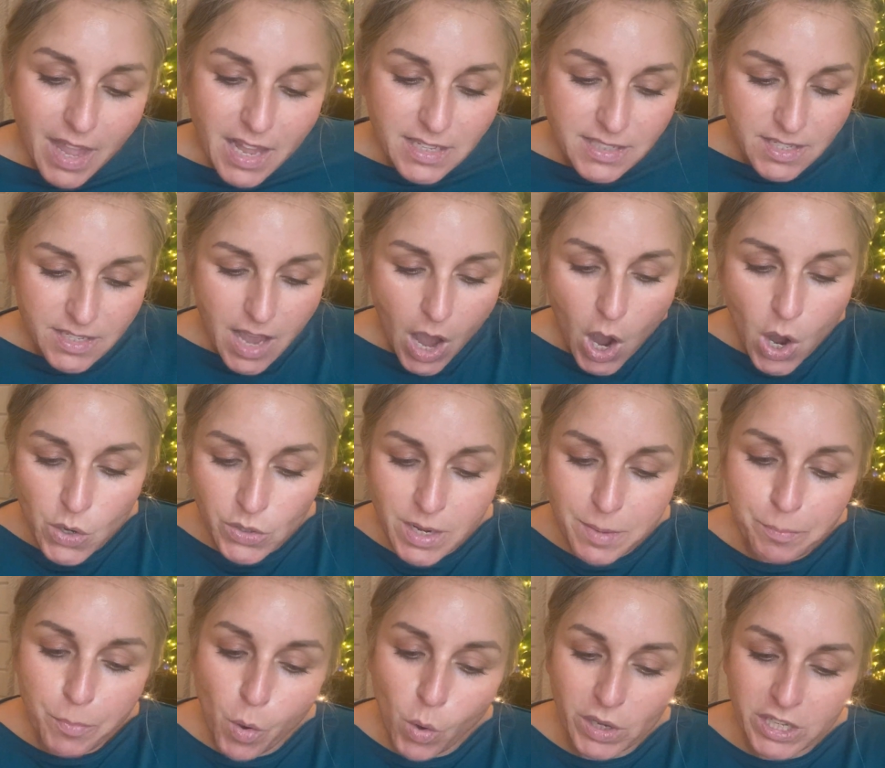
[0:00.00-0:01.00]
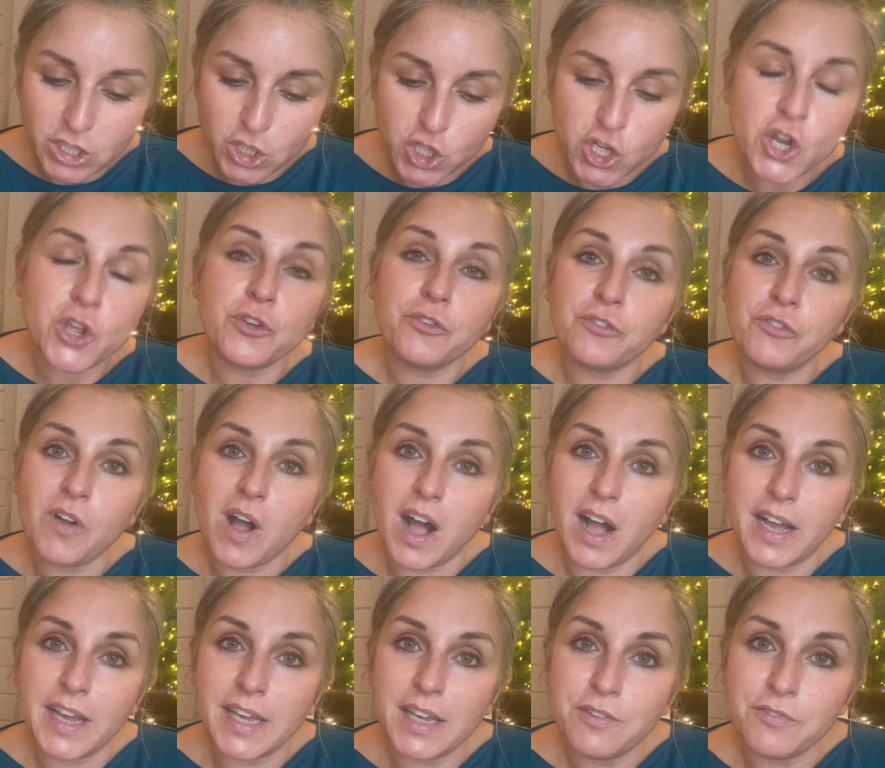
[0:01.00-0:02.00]
It's only
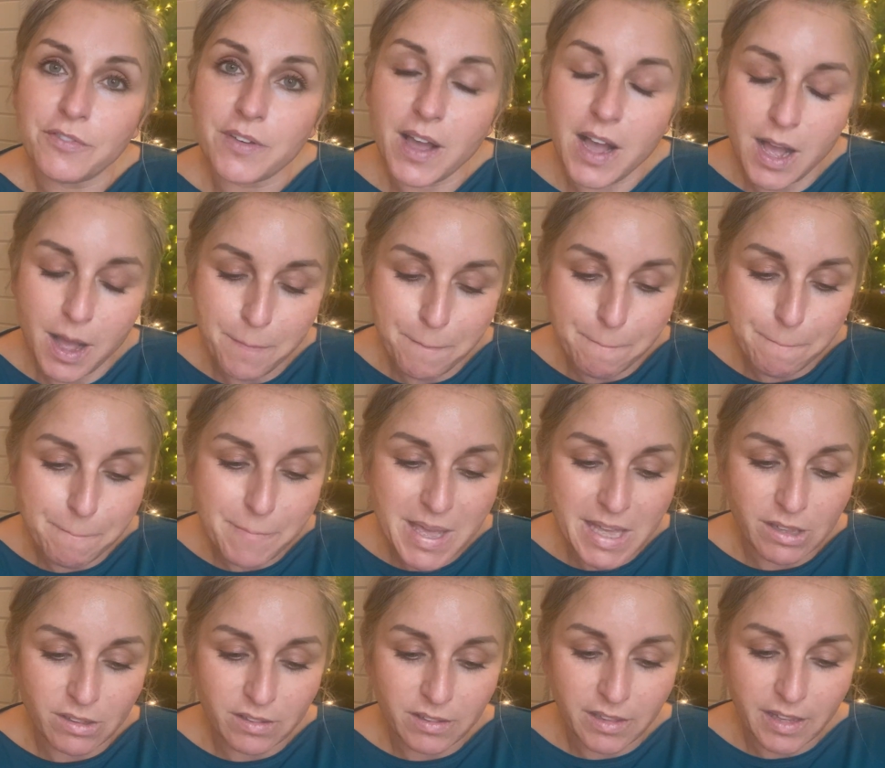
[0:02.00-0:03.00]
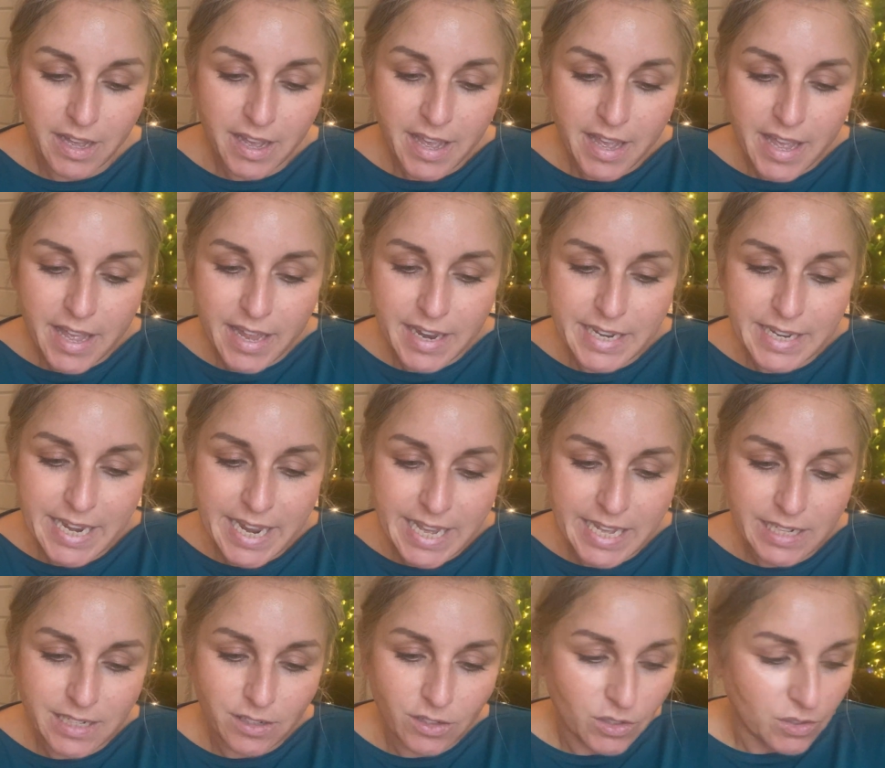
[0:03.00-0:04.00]
0.25 mil
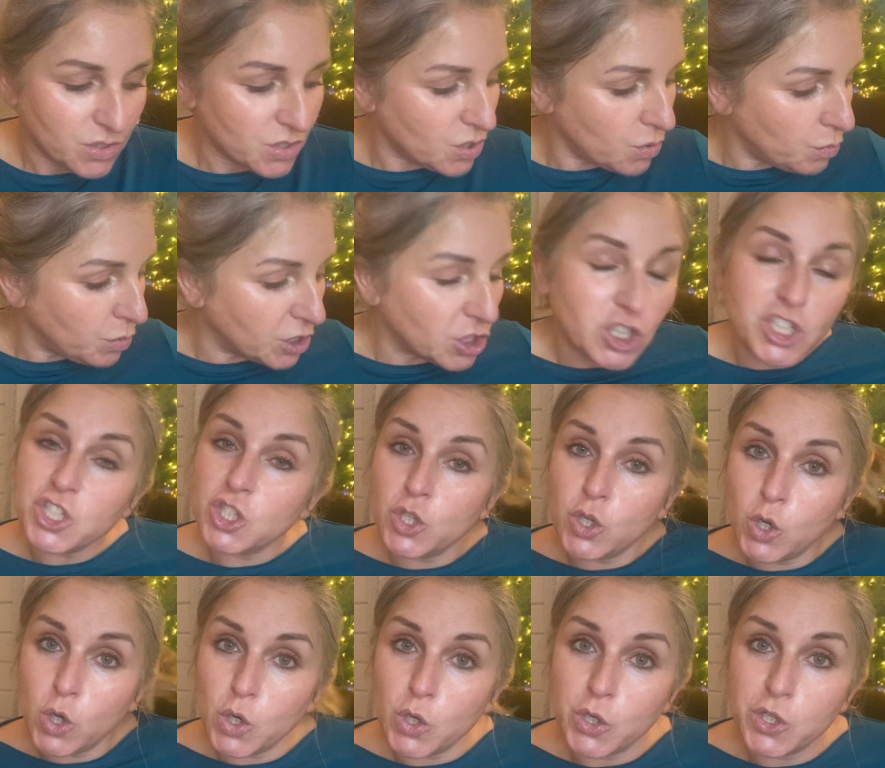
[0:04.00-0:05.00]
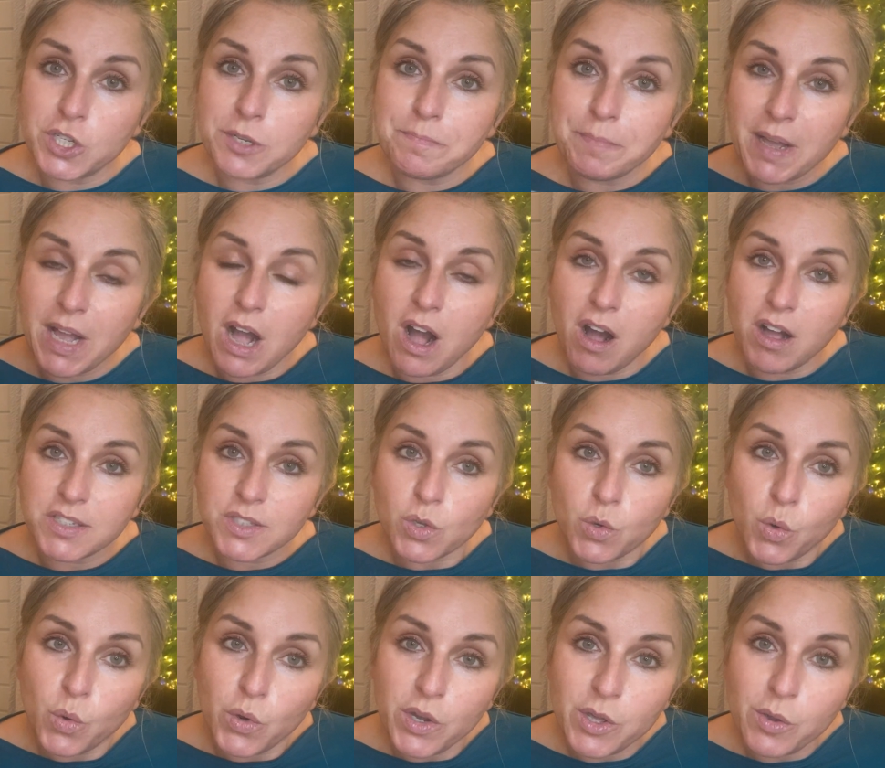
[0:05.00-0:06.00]
needles, which is good because
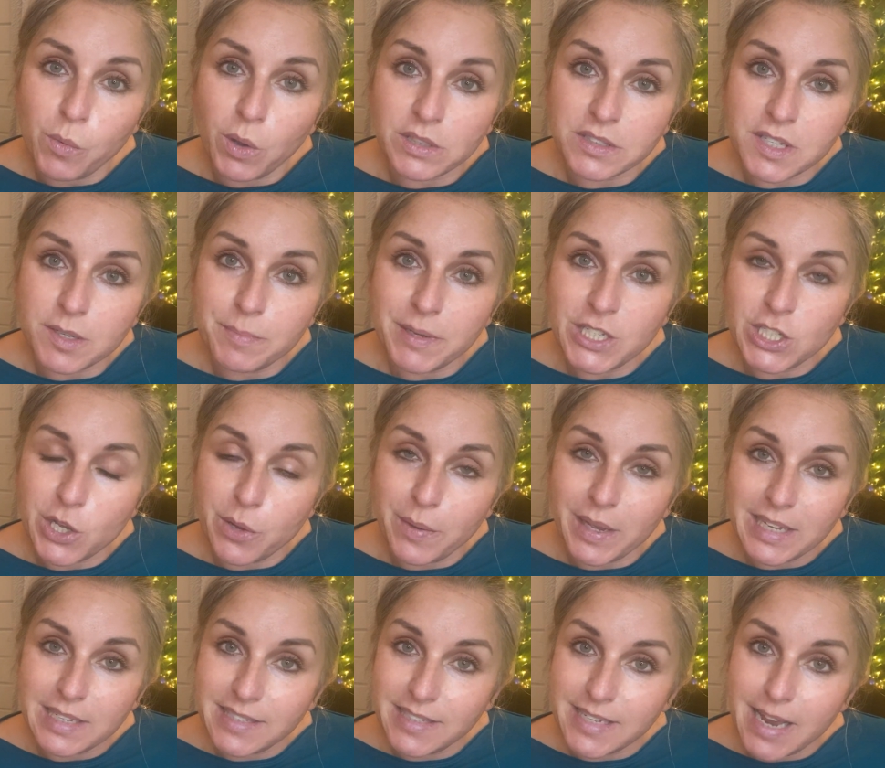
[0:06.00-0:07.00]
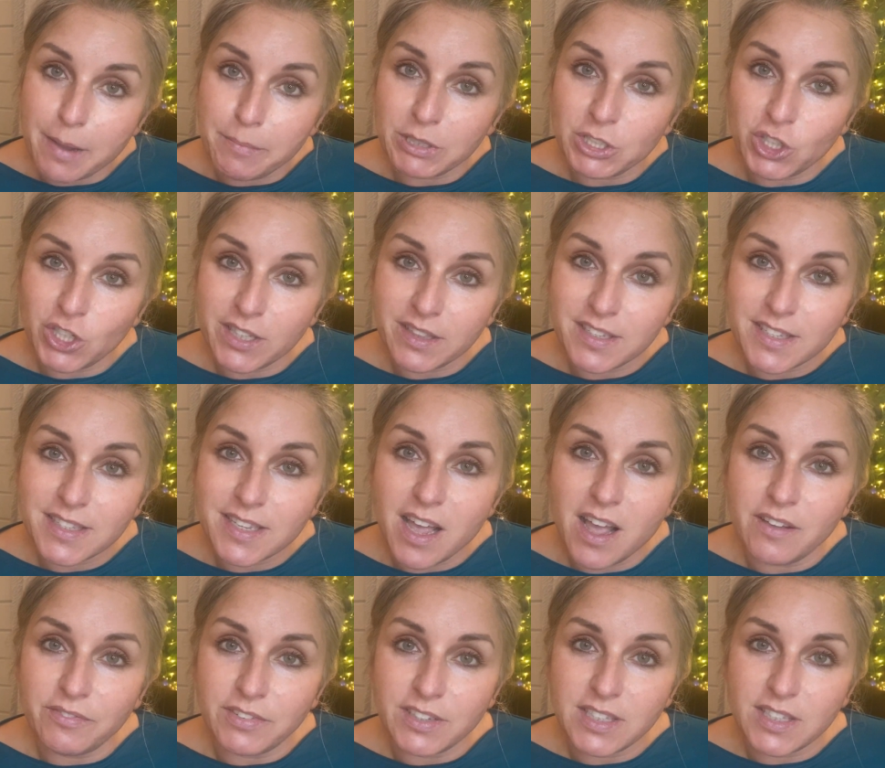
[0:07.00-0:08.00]
all you want to be doing is damaging the
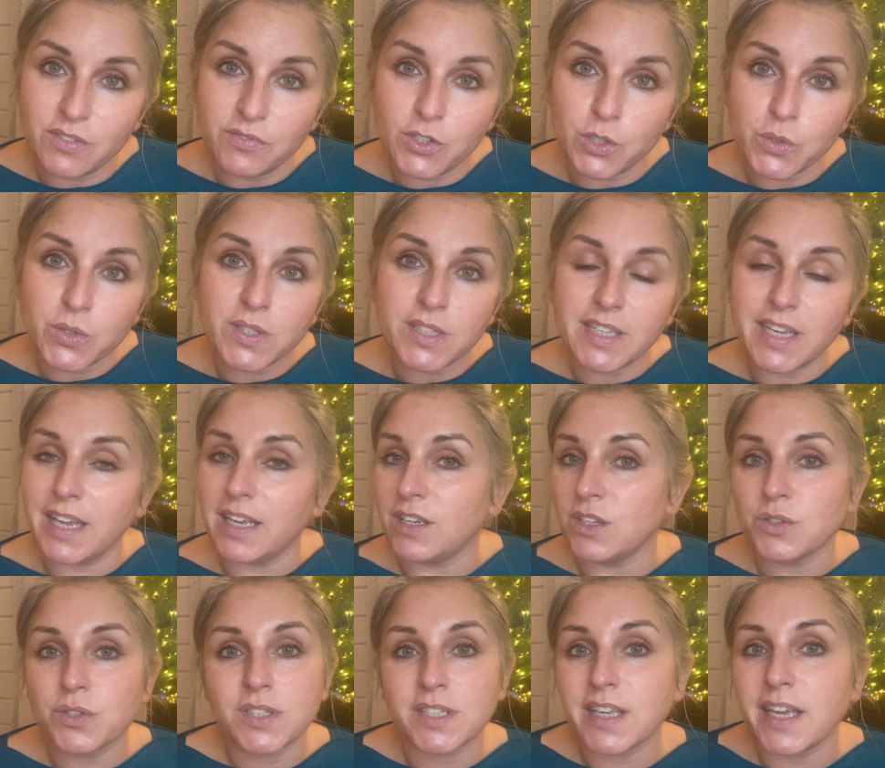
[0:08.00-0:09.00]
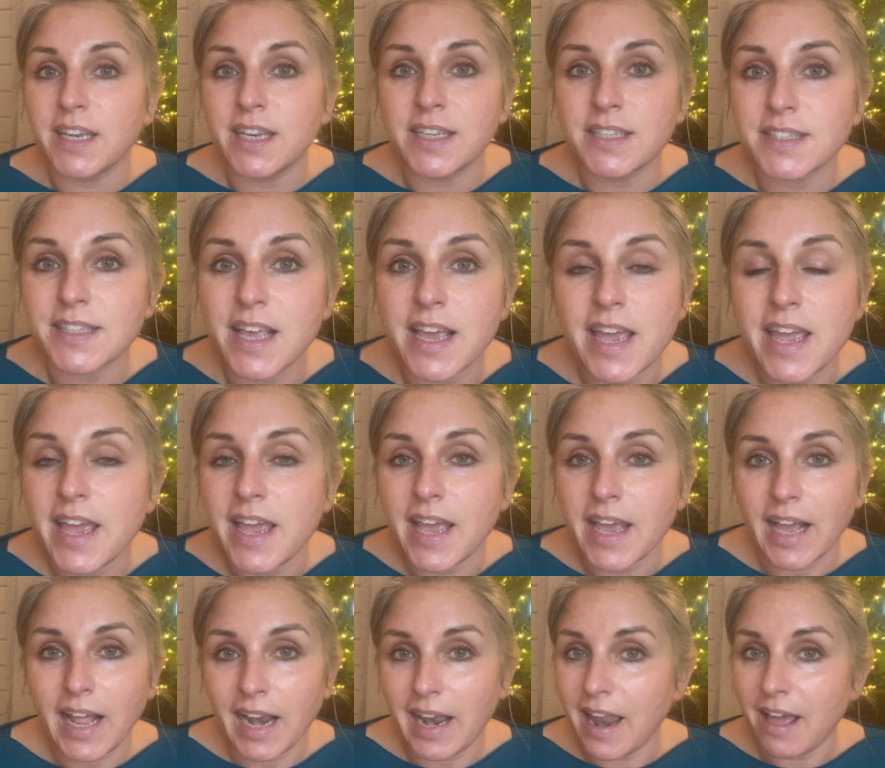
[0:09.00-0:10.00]
surface of your skin. Your skin is
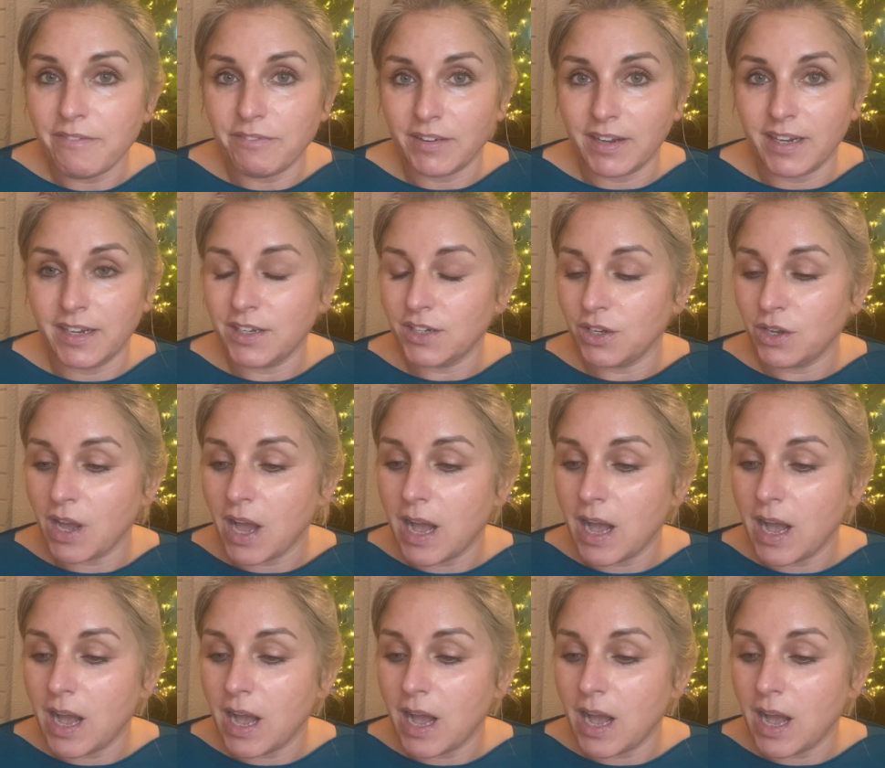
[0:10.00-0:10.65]
clever.